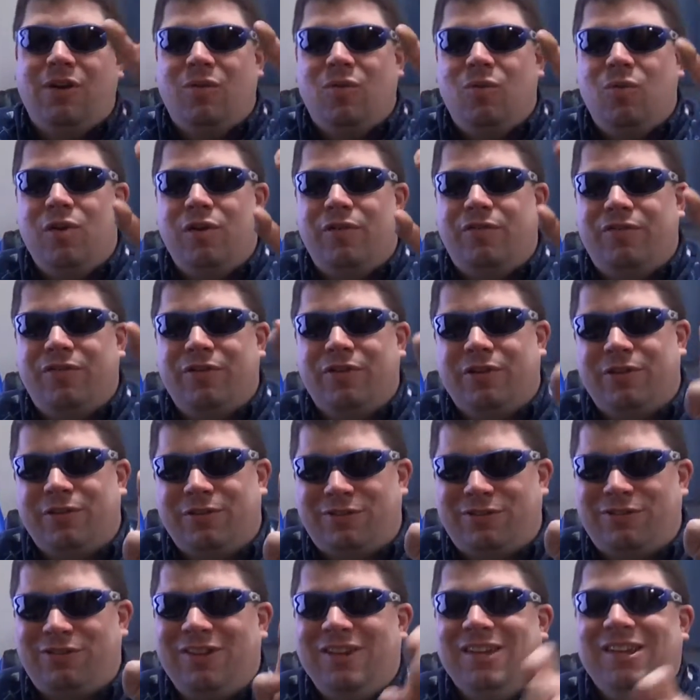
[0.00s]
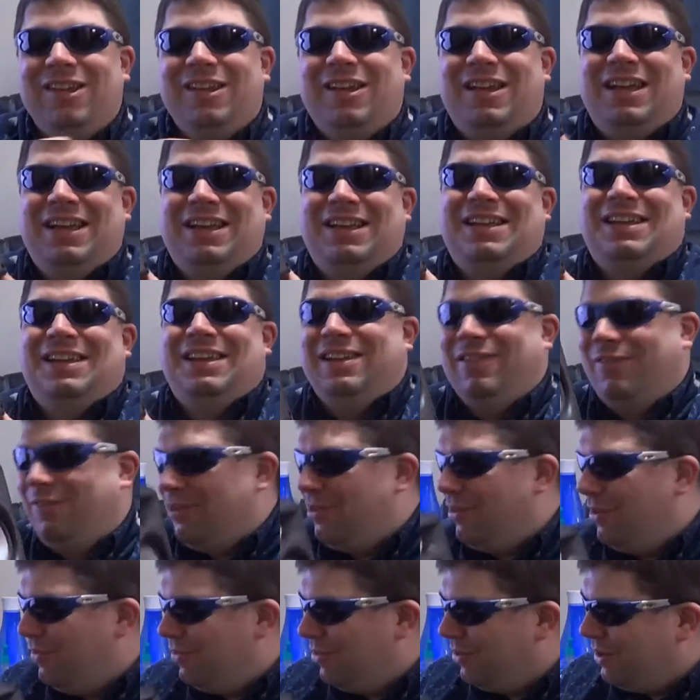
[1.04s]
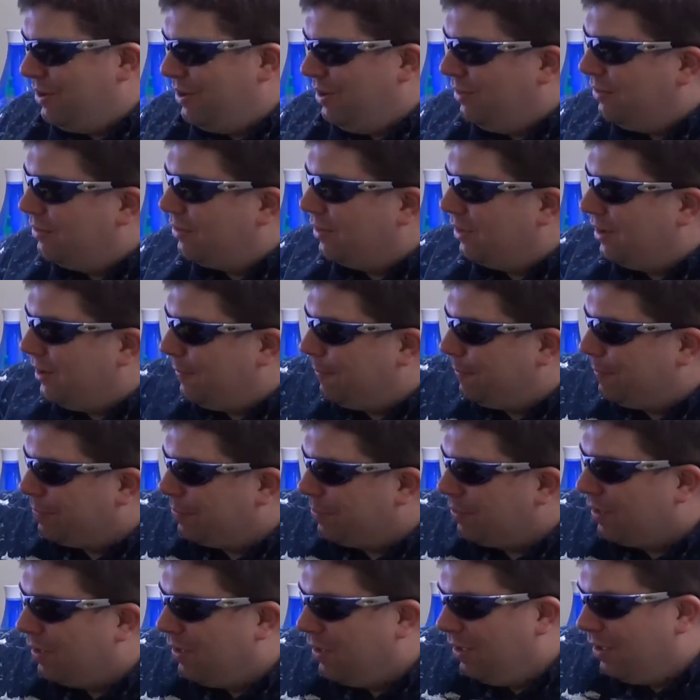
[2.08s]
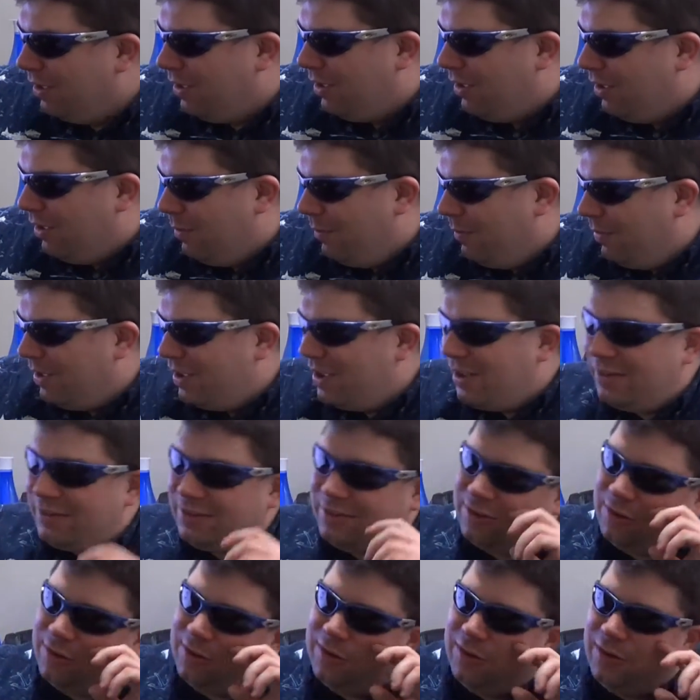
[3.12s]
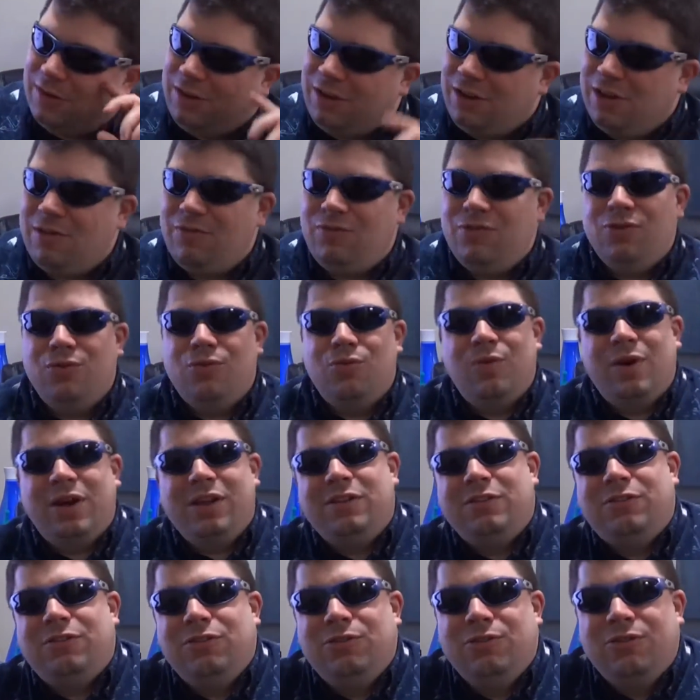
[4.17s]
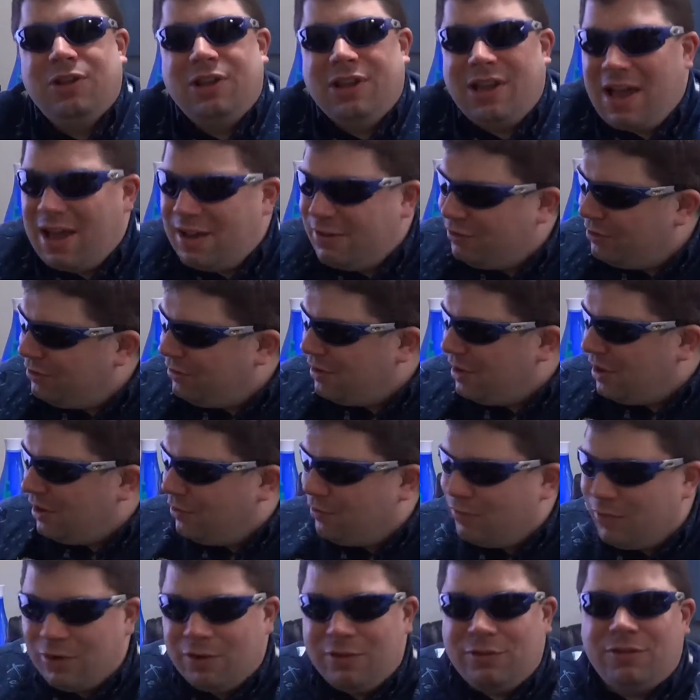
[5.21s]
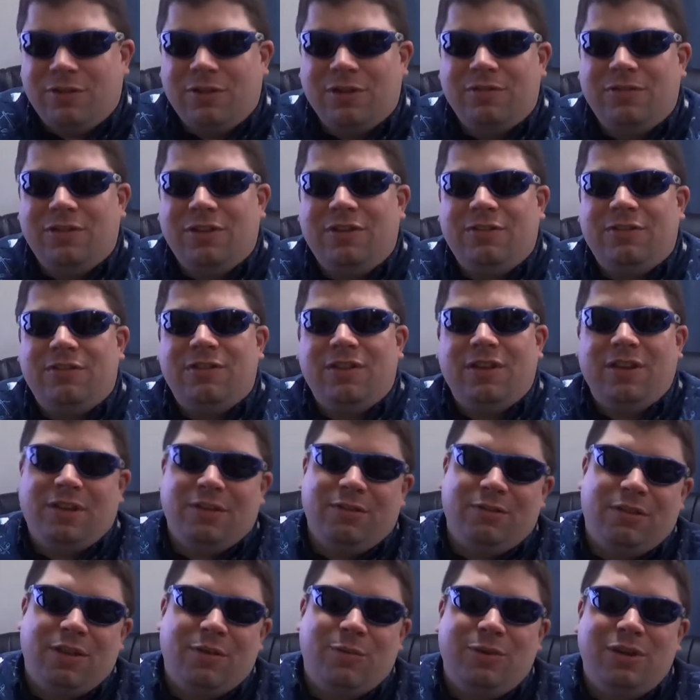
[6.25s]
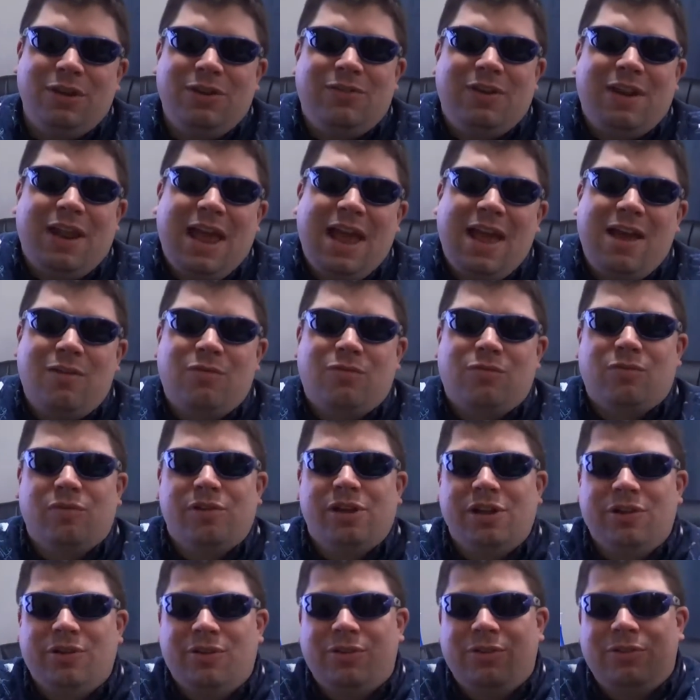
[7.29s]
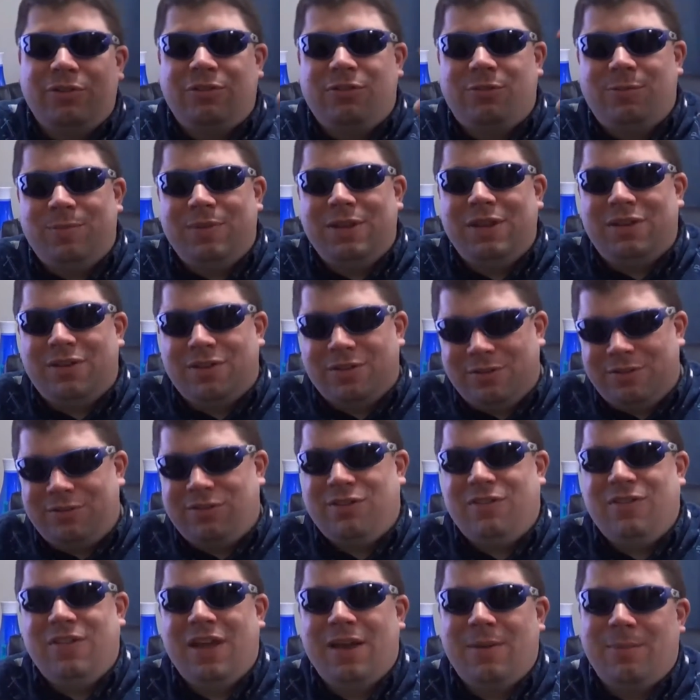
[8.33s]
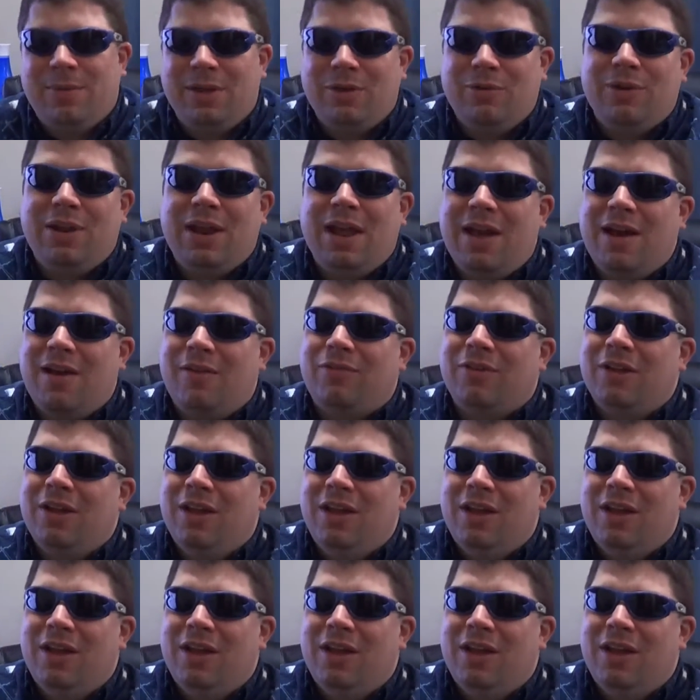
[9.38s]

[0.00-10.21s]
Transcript: woofers very, very easily. But if you went to the Logitech version of these things, they wouldn't even have real speakers in them. It would have